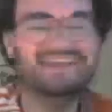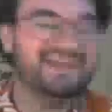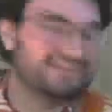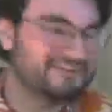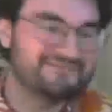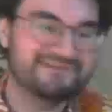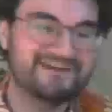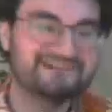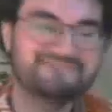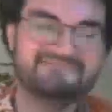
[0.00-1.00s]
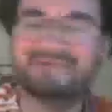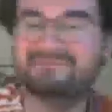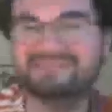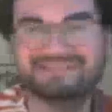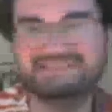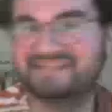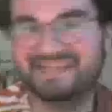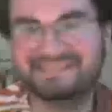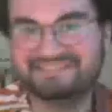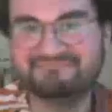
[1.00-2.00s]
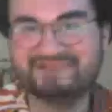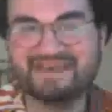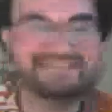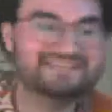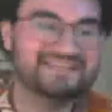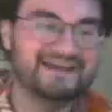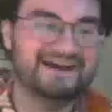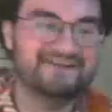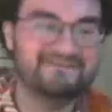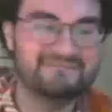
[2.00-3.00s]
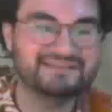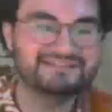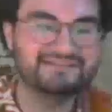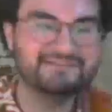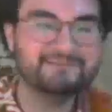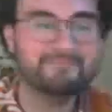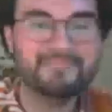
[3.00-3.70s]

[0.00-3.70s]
Humor maybe does not age the best from history.